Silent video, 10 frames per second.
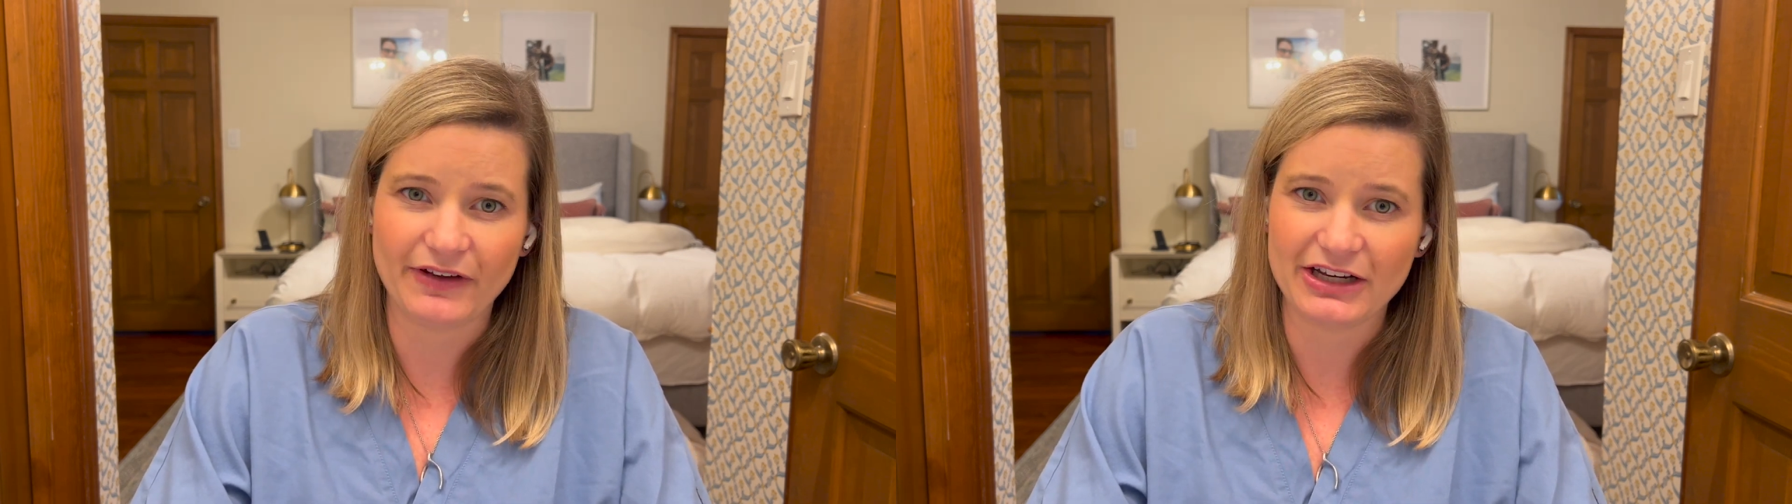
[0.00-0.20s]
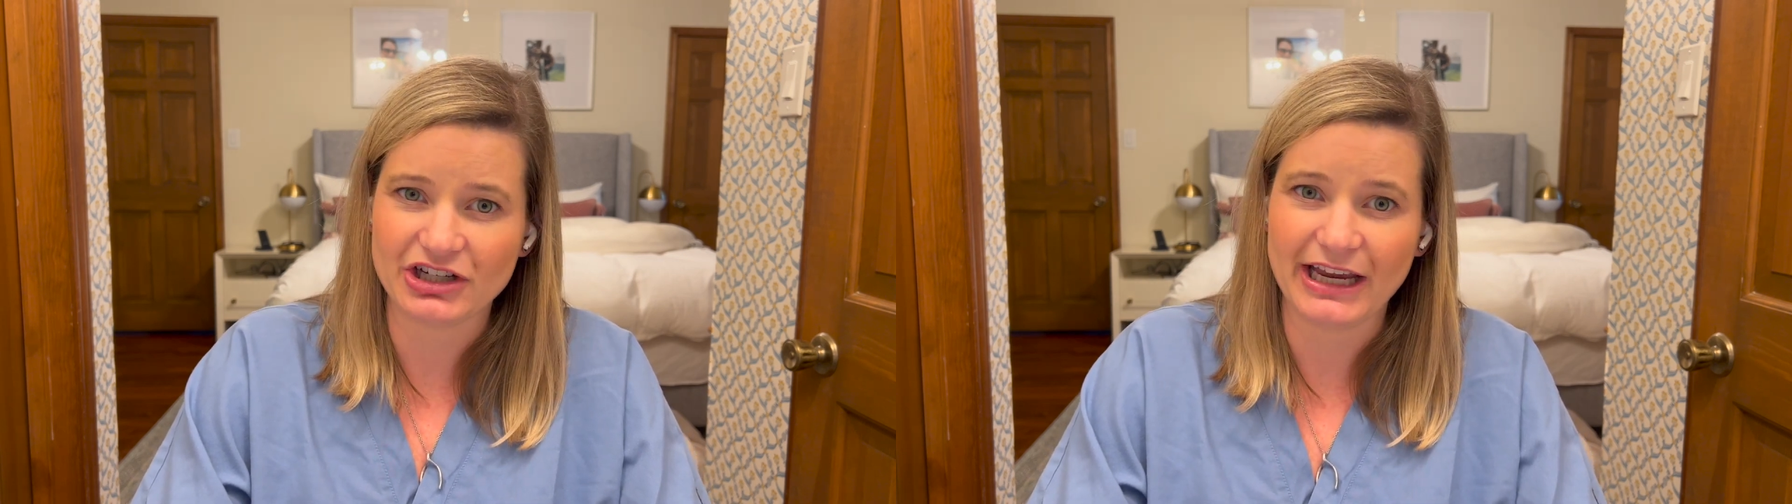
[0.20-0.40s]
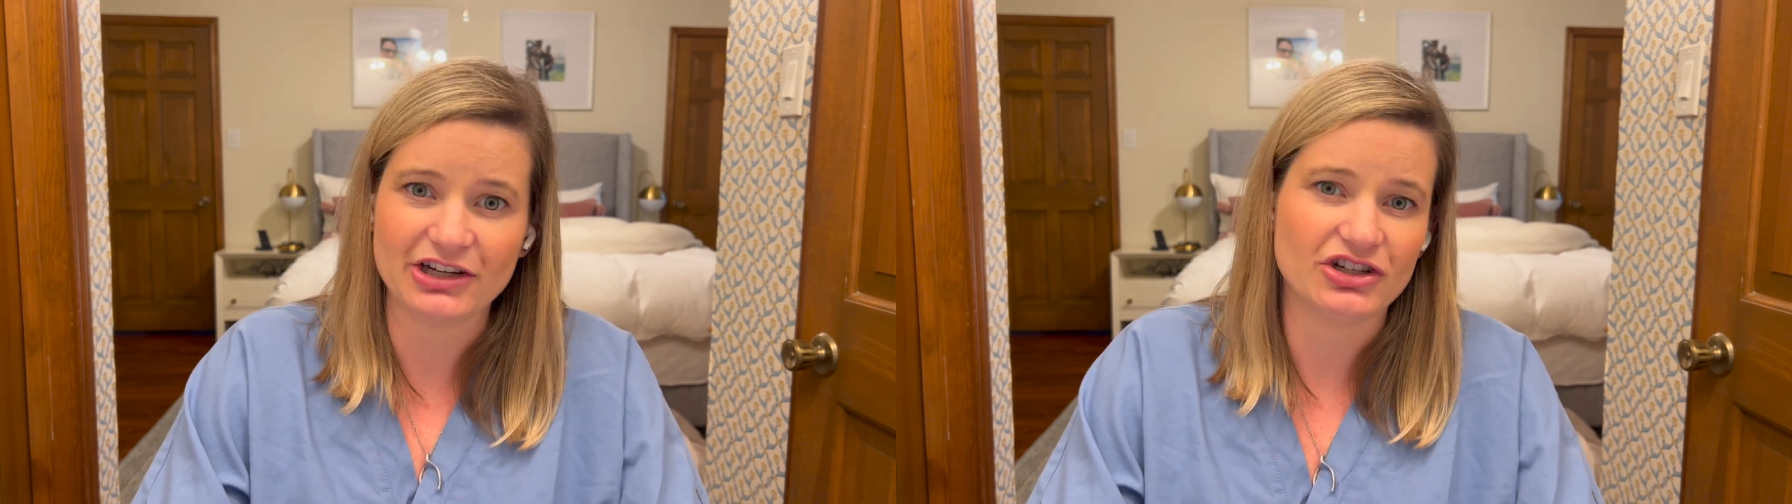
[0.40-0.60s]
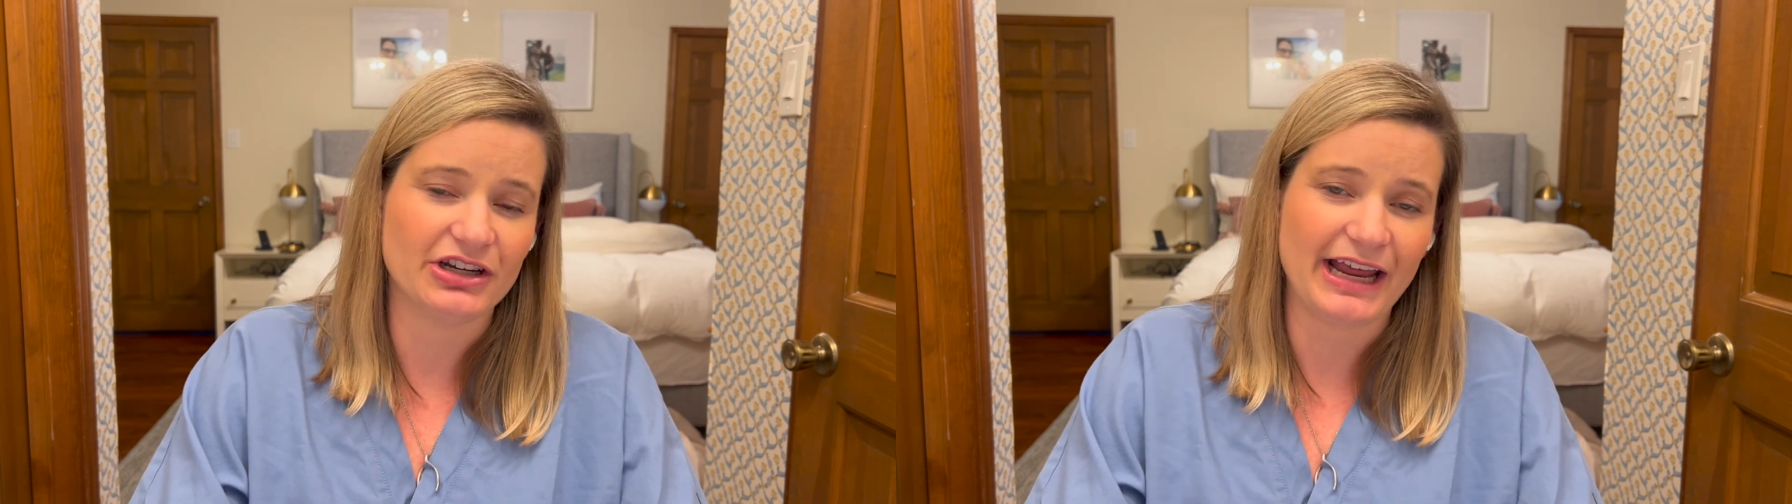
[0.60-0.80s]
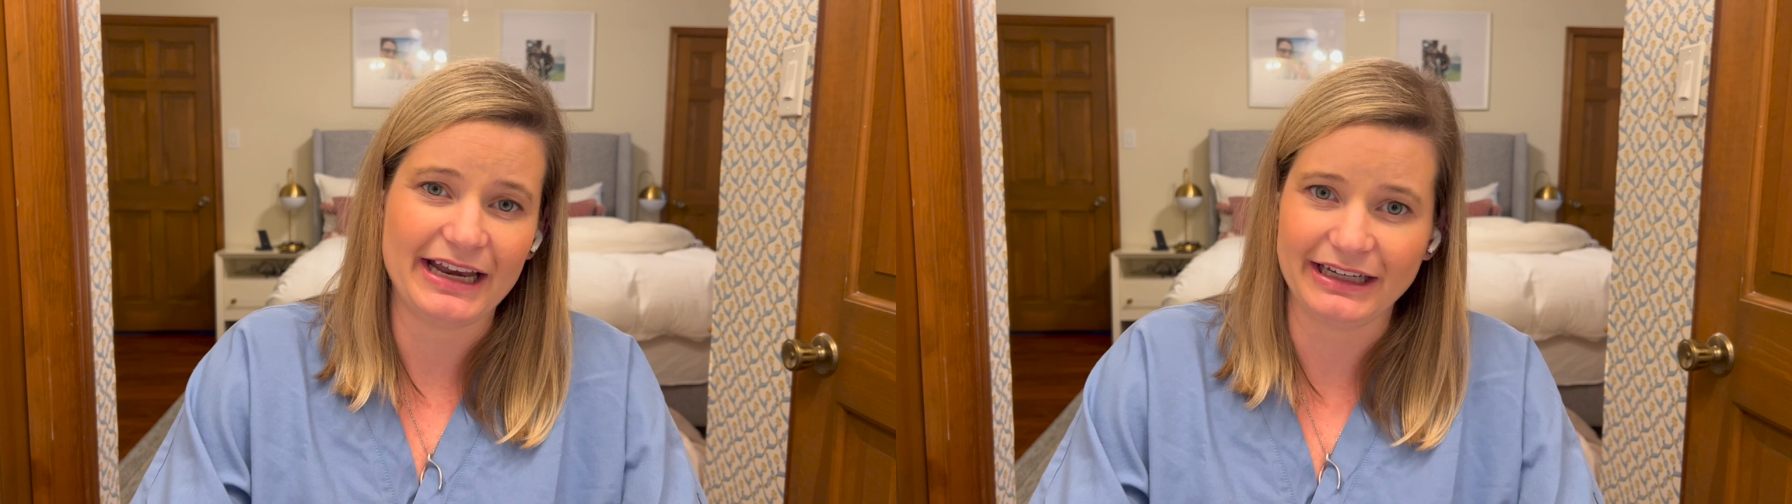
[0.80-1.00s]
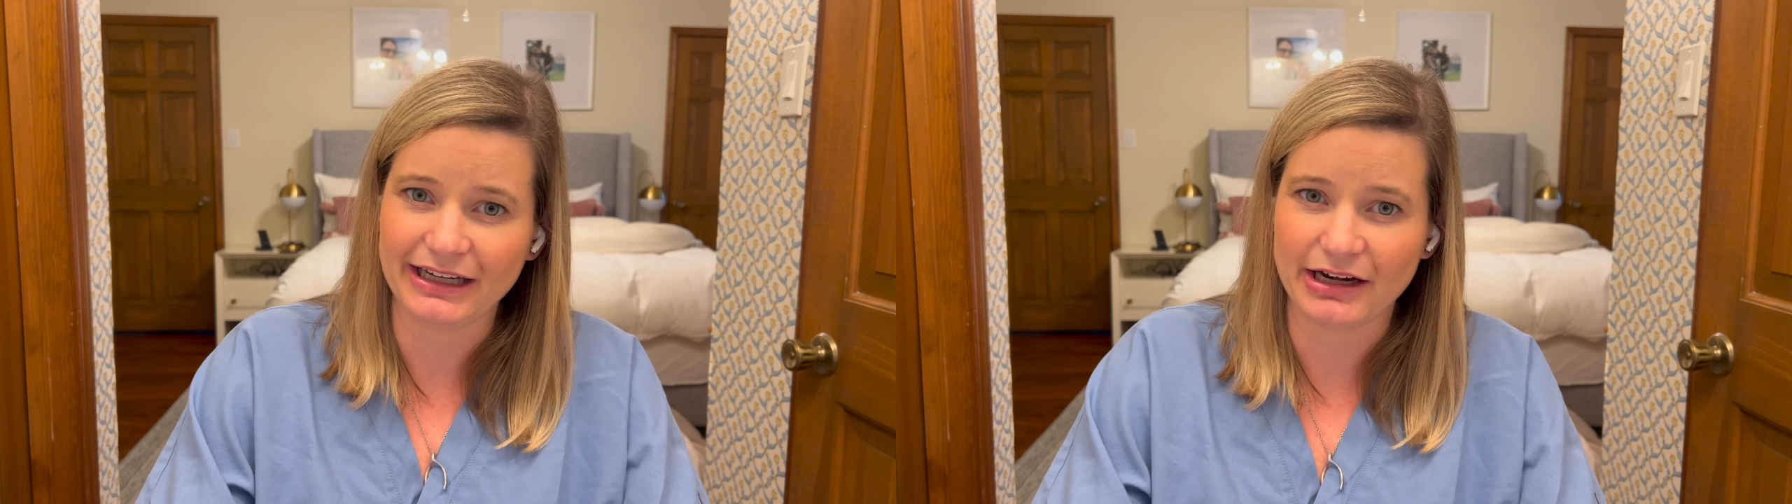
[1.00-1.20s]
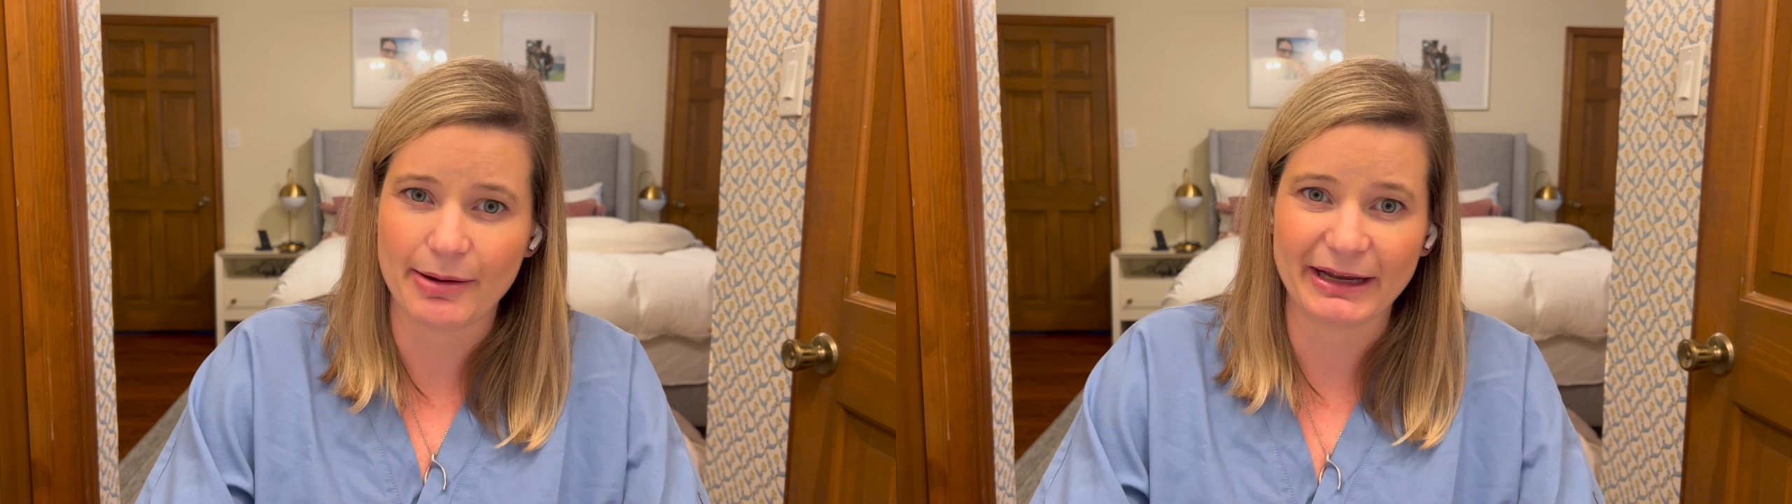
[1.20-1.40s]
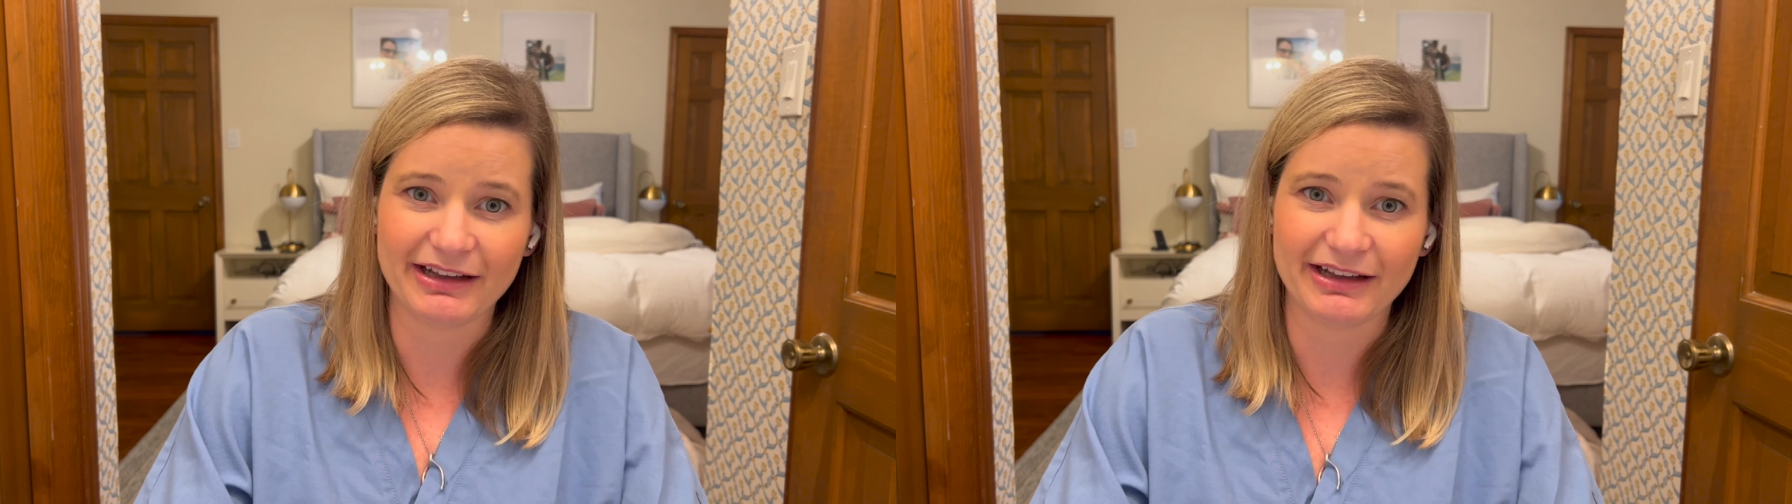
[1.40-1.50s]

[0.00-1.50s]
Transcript: education and economic